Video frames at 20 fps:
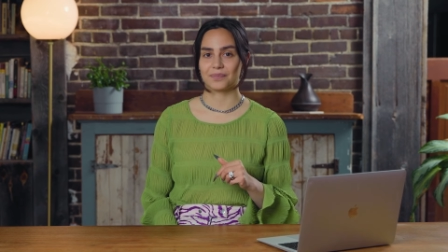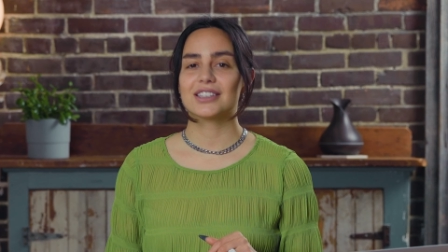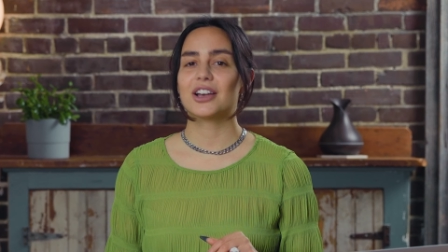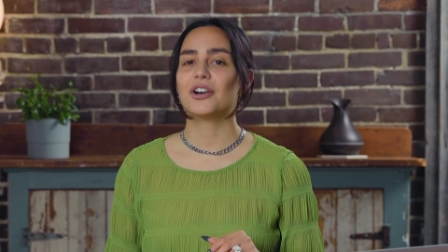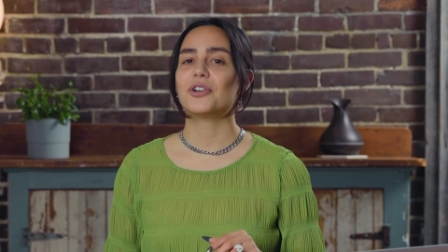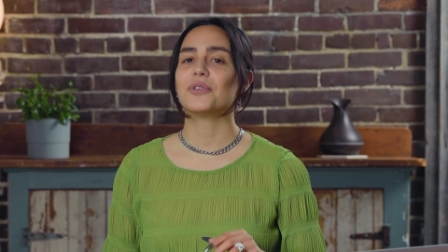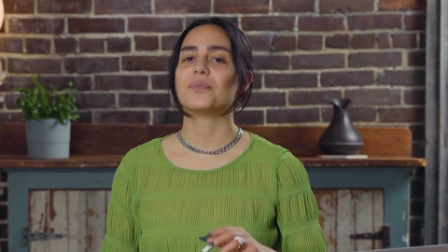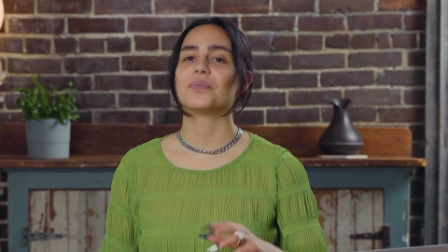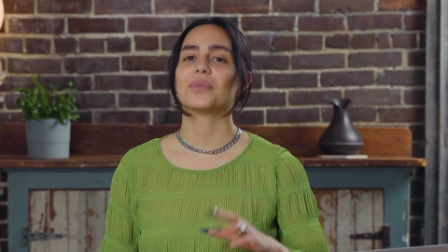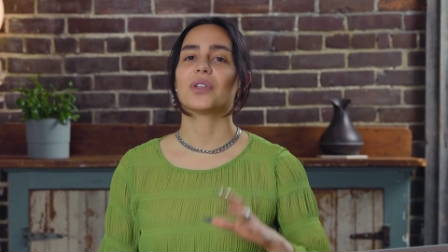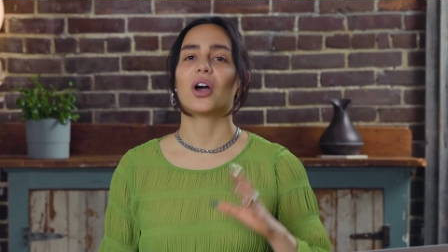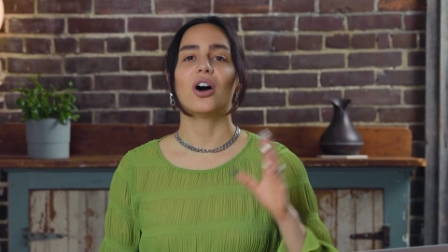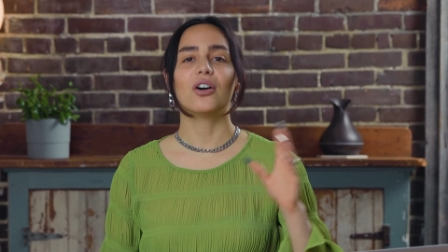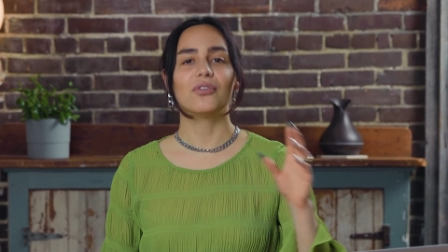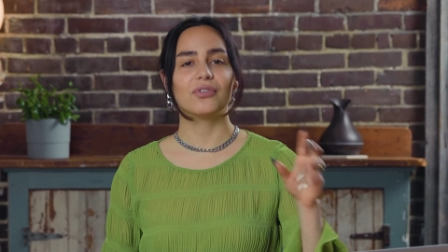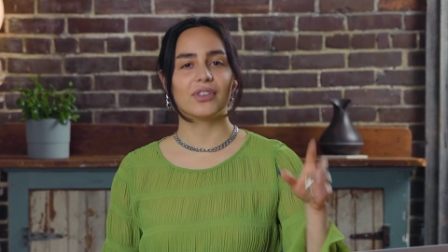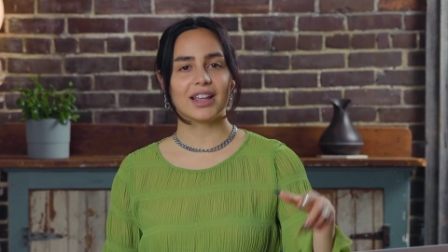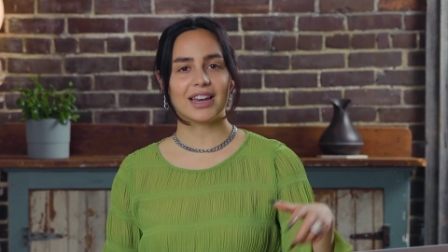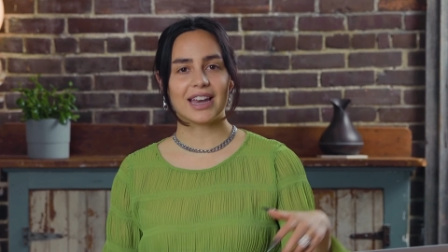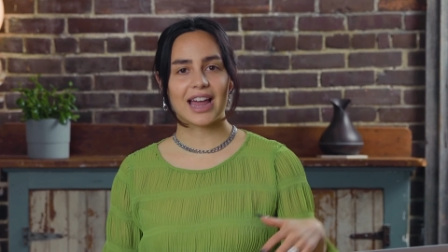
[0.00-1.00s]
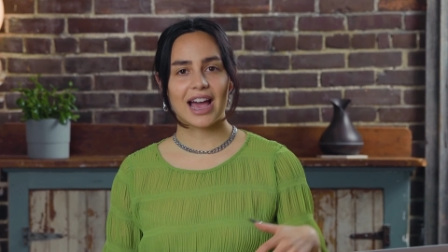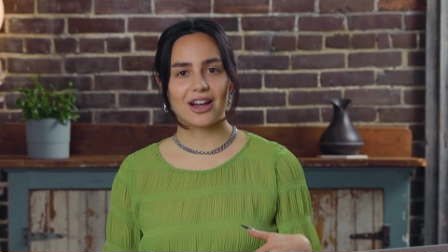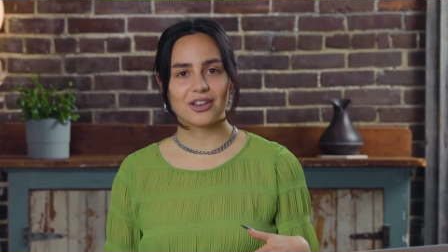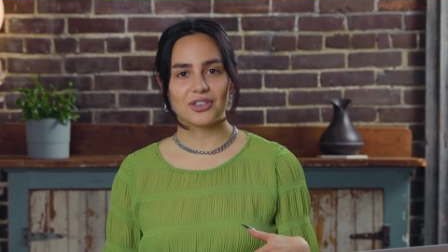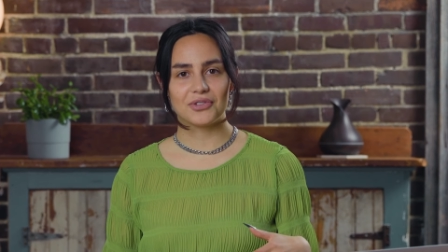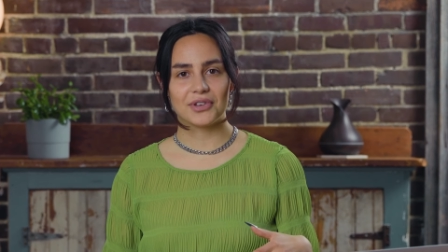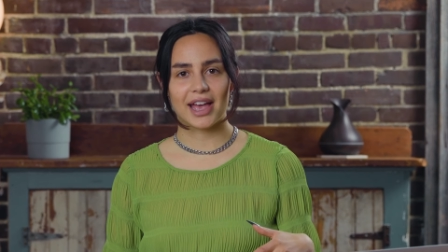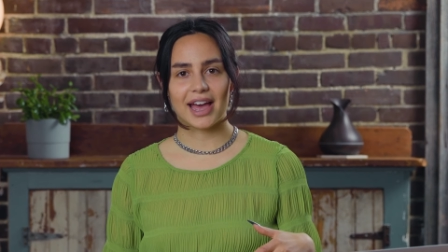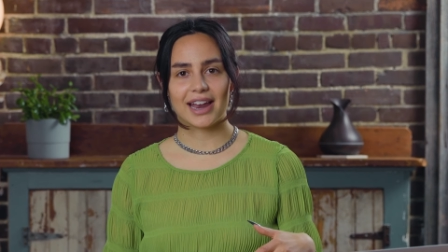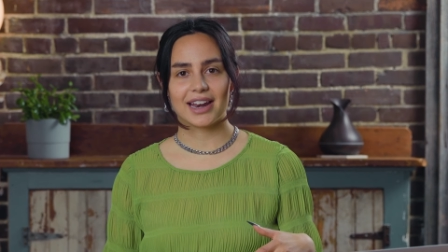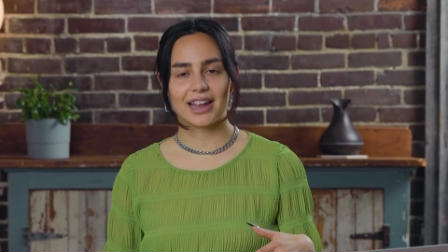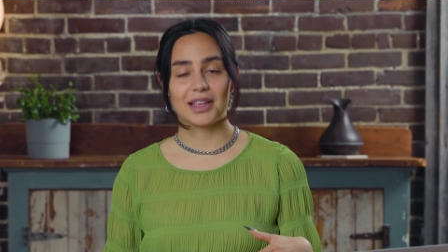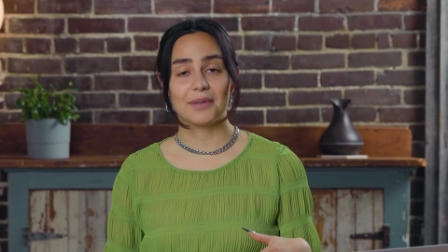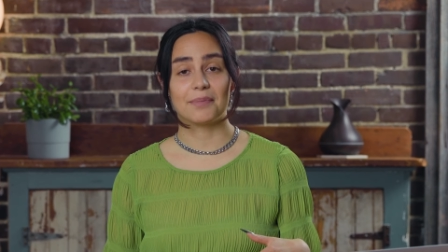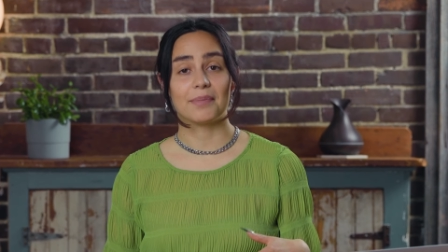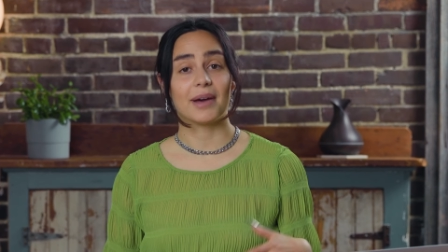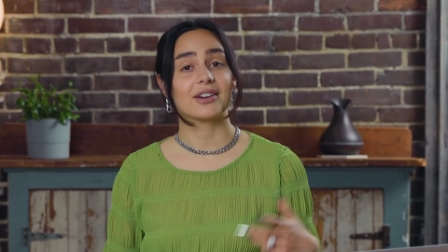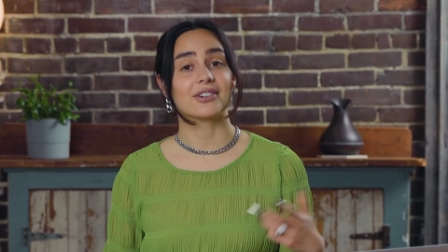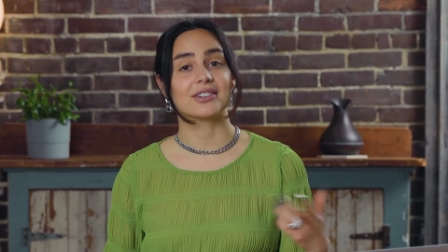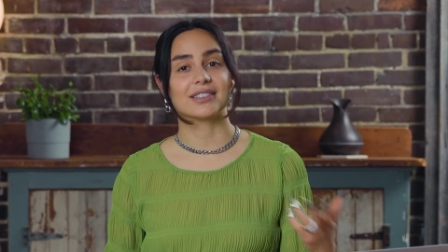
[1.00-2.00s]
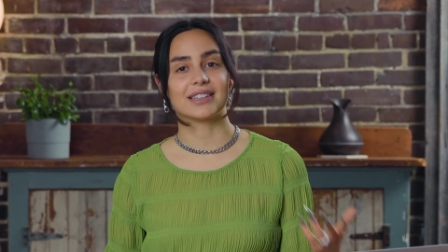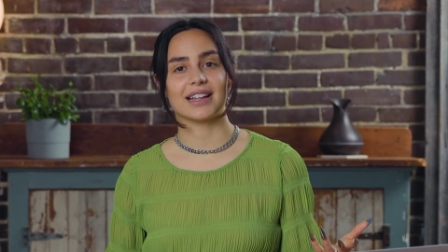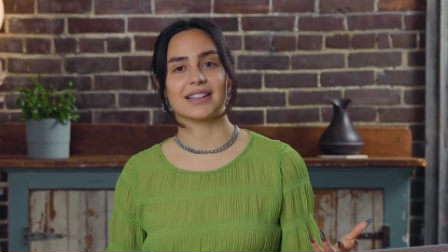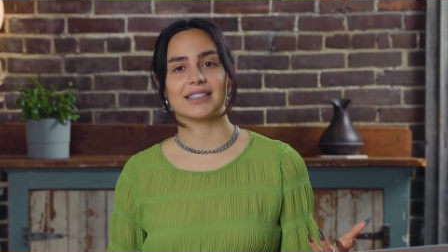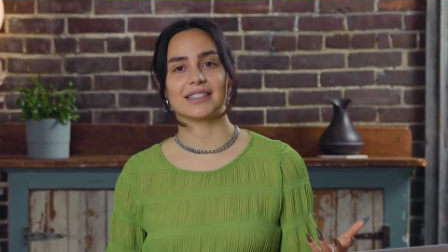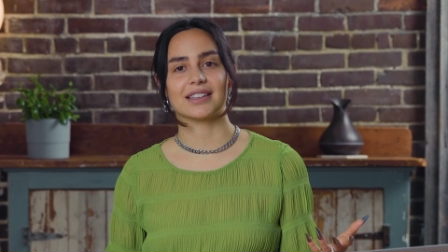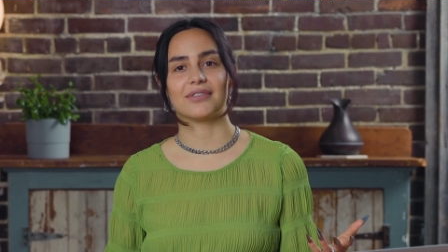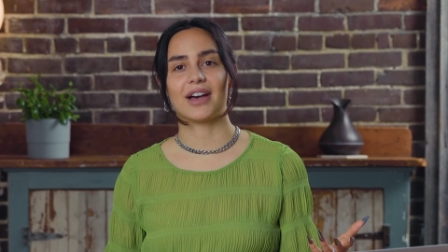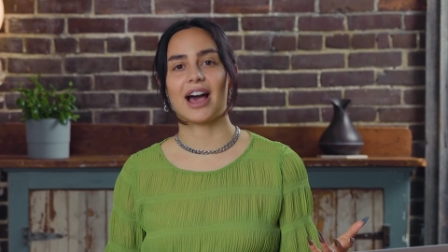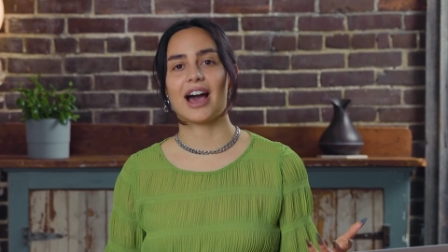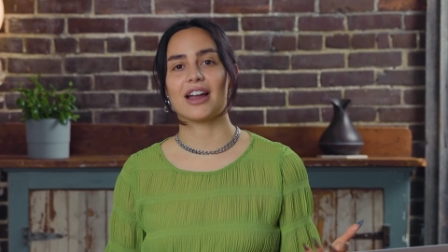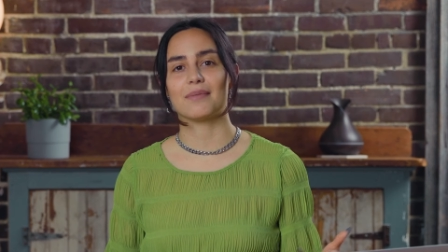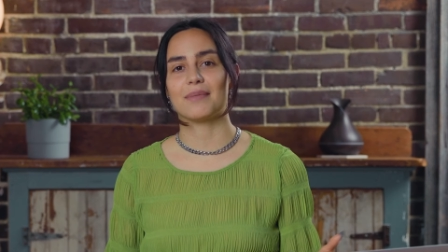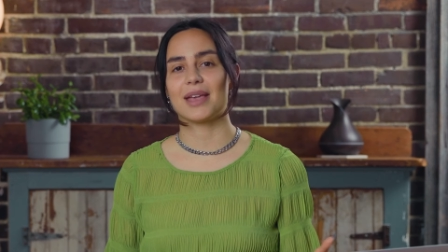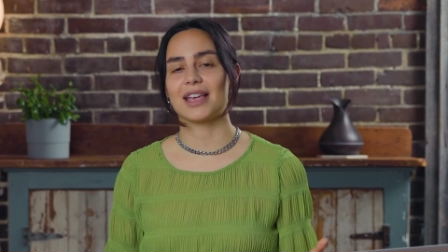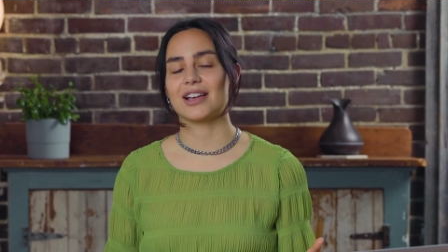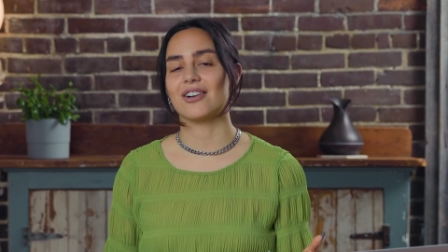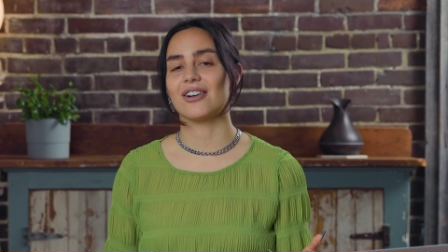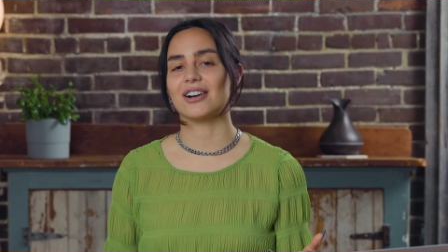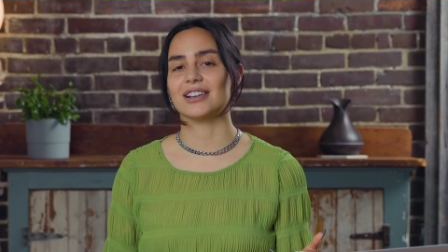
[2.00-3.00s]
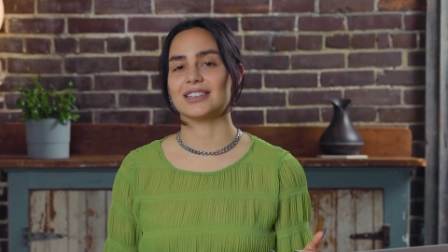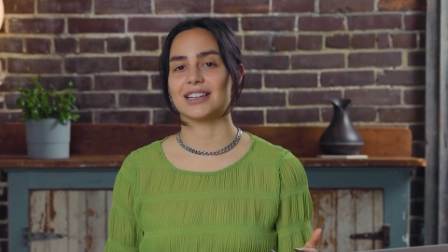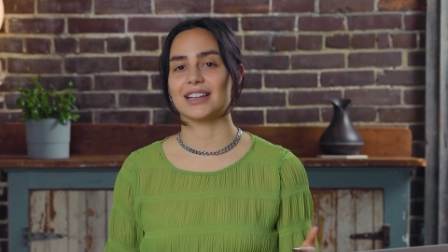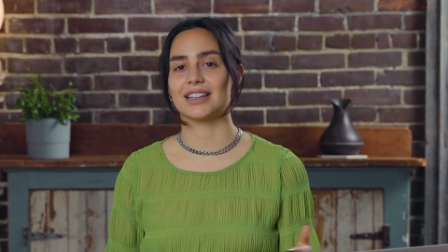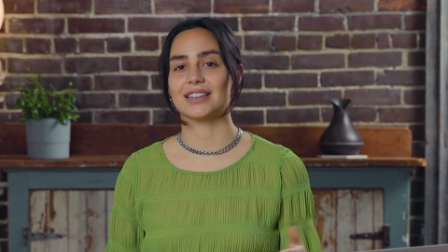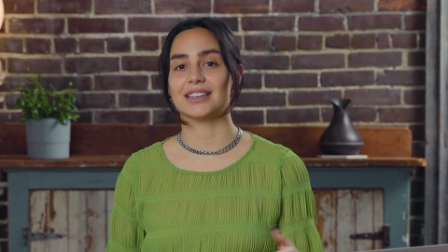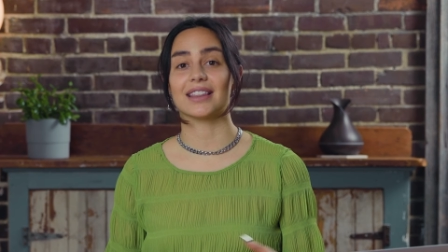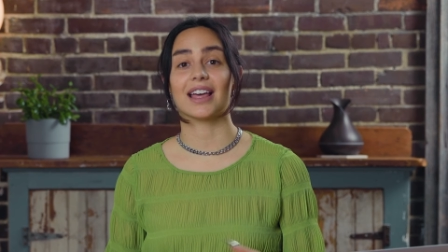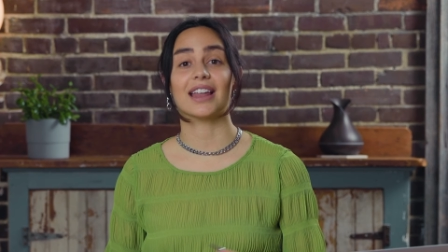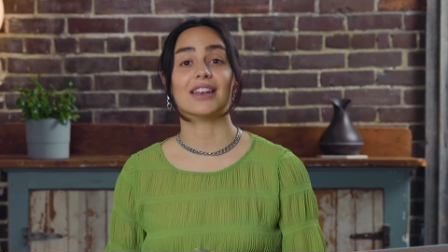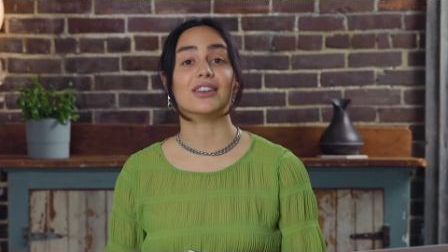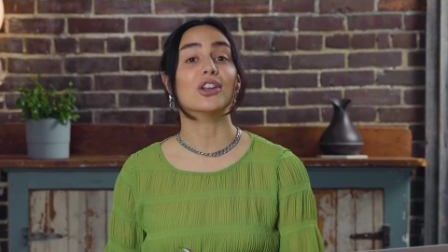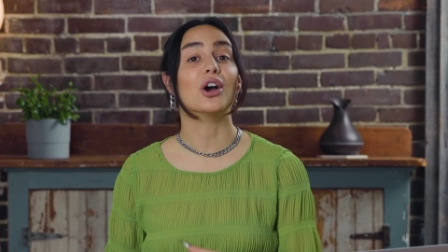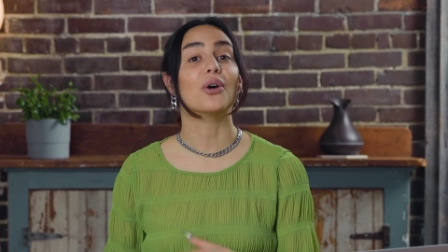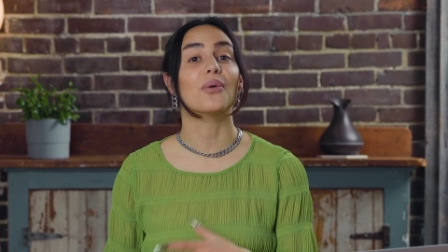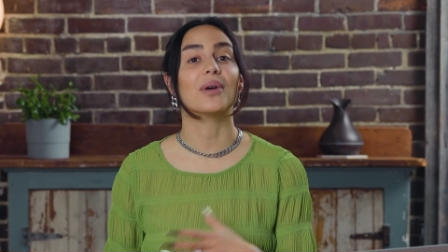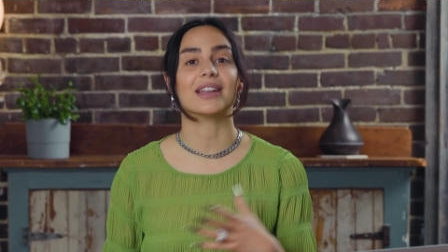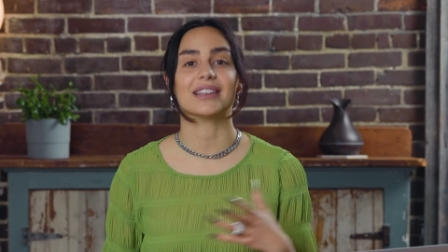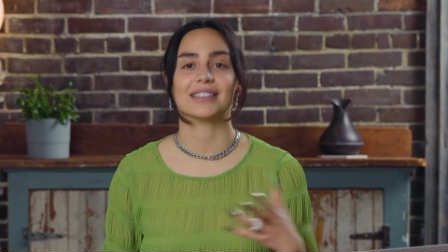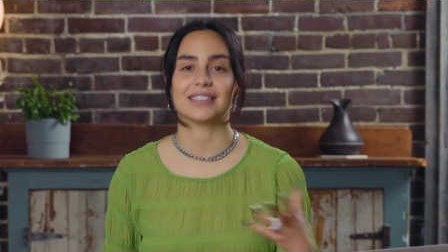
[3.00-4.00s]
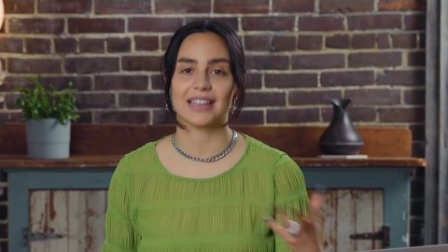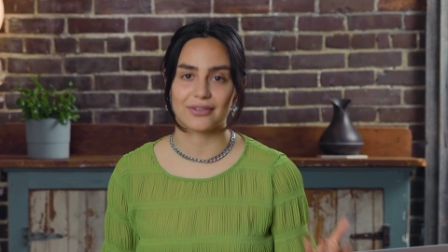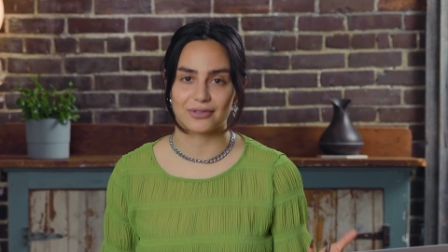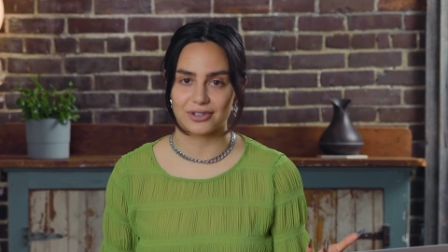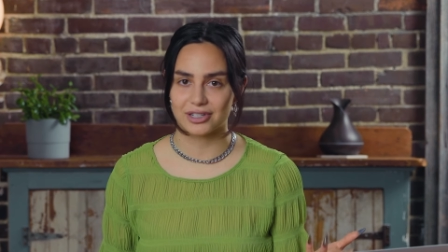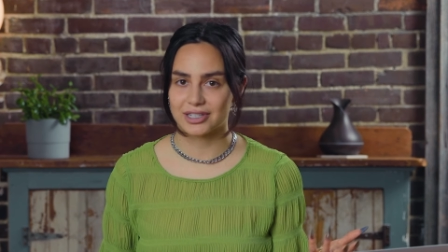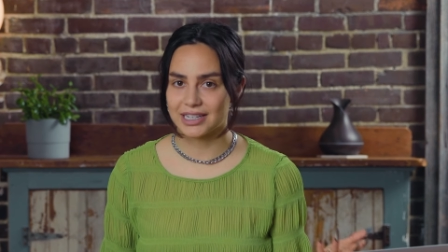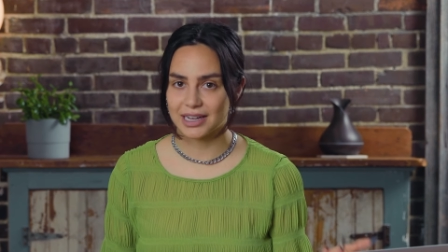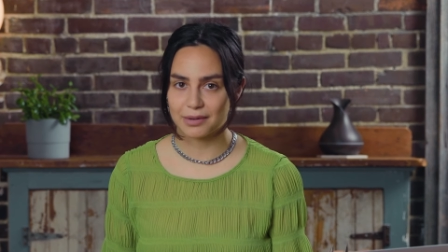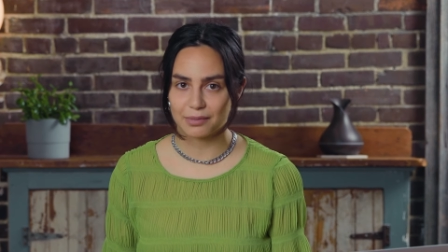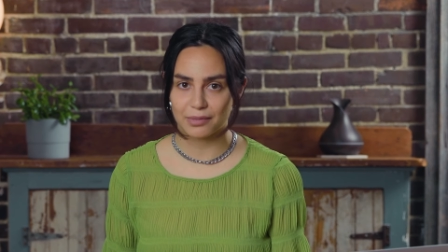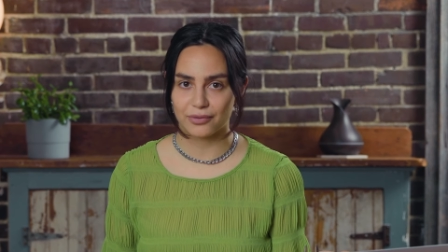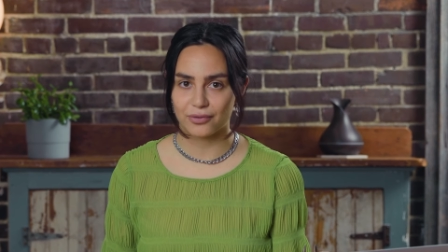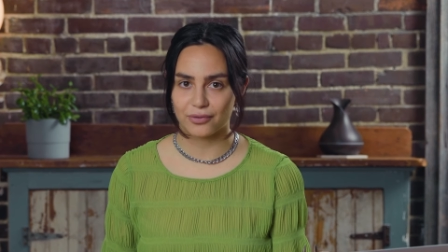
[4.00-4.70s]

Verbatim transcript: So, hopefully, now you get a better sense of how to make content that no one has ever seen